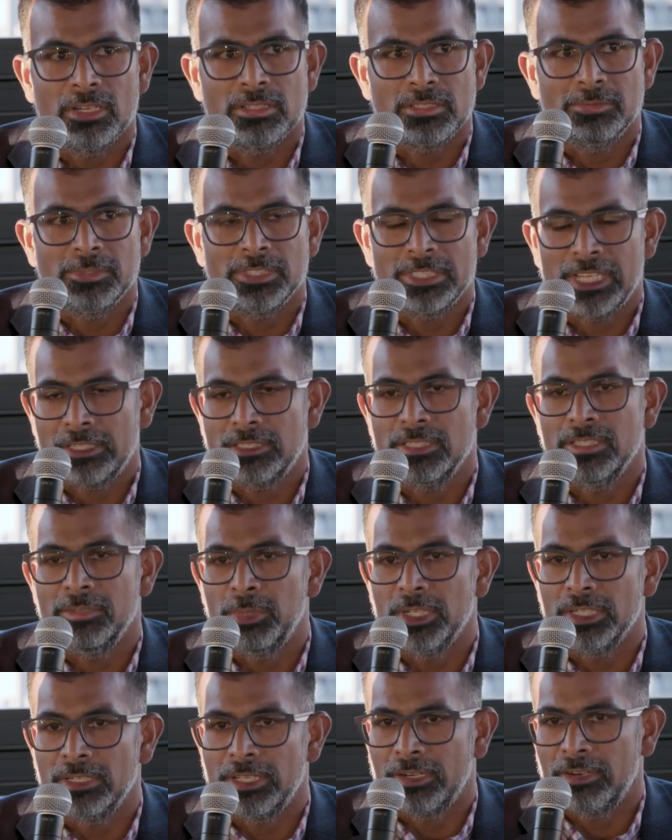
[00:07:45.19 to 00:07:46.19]
customers actually
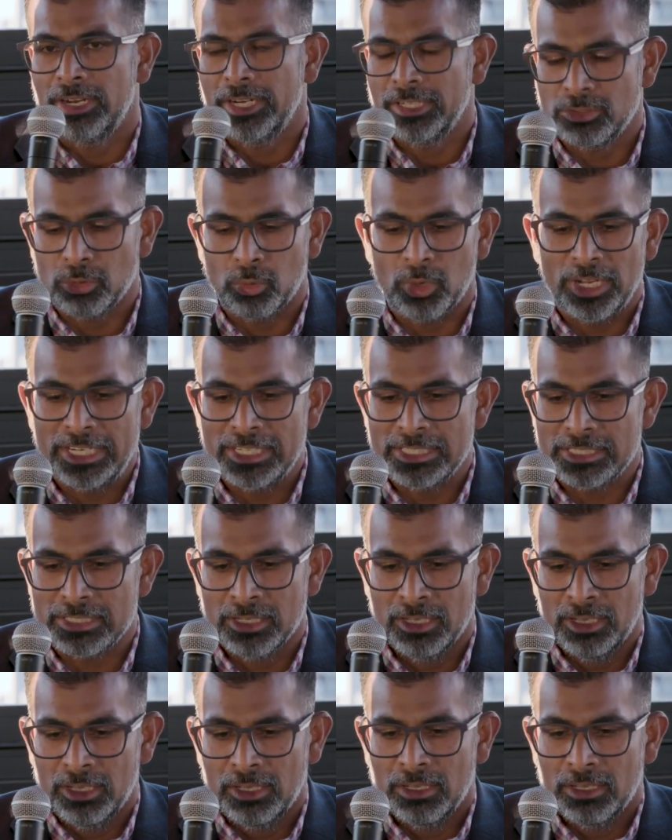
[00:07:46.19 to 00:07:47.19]
building, right? So one is